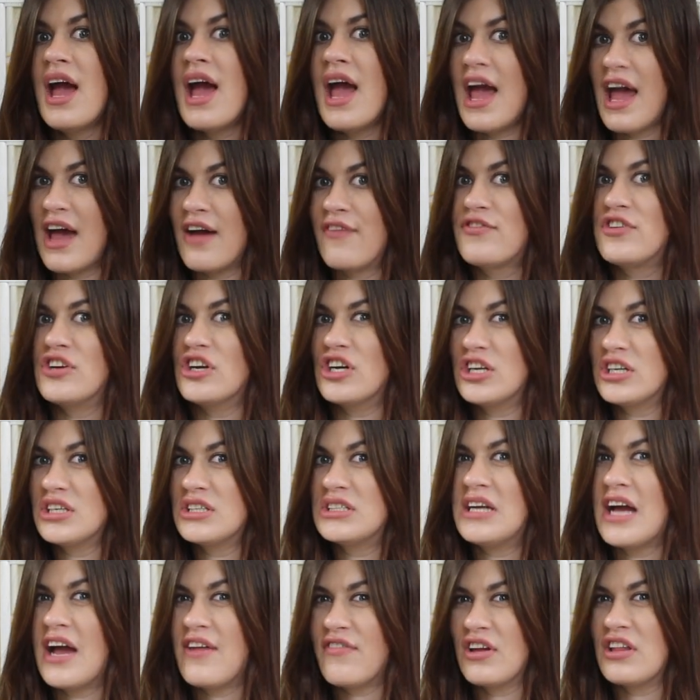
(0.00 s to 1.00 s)
after
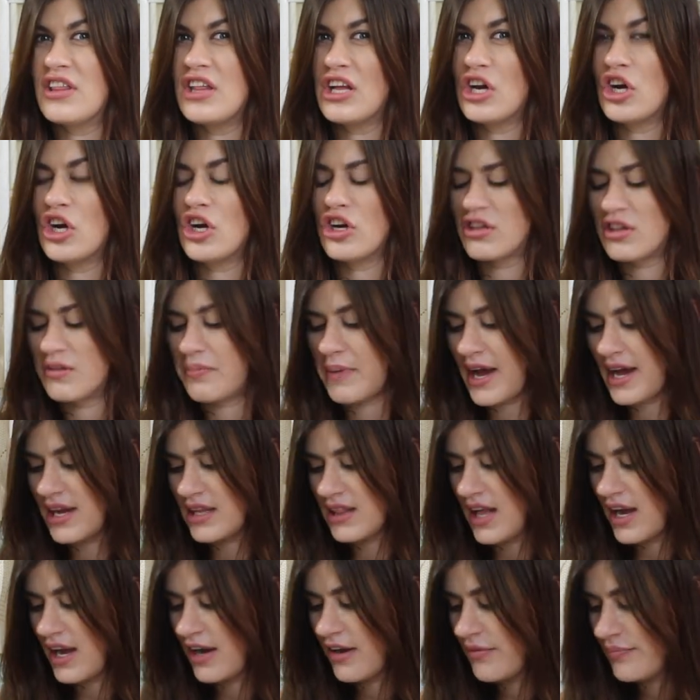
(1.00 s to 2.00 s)
everything hurts back
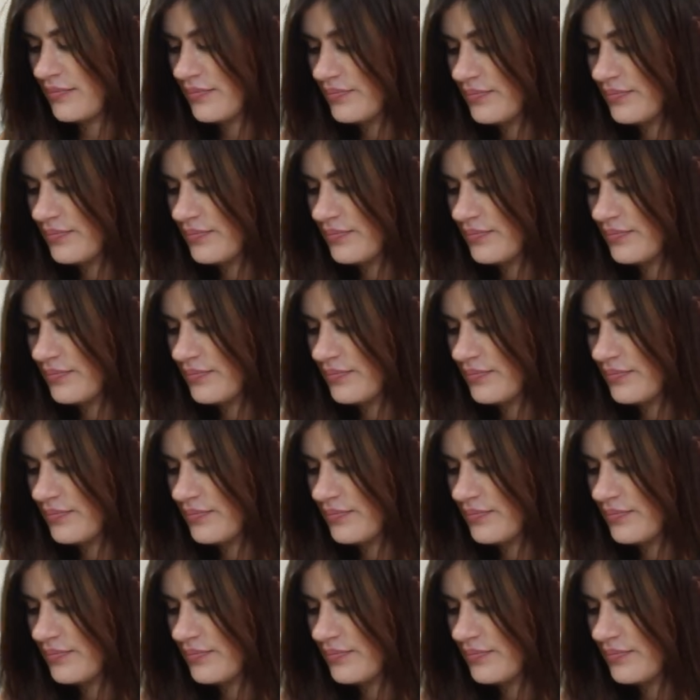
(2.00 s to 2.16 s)
there.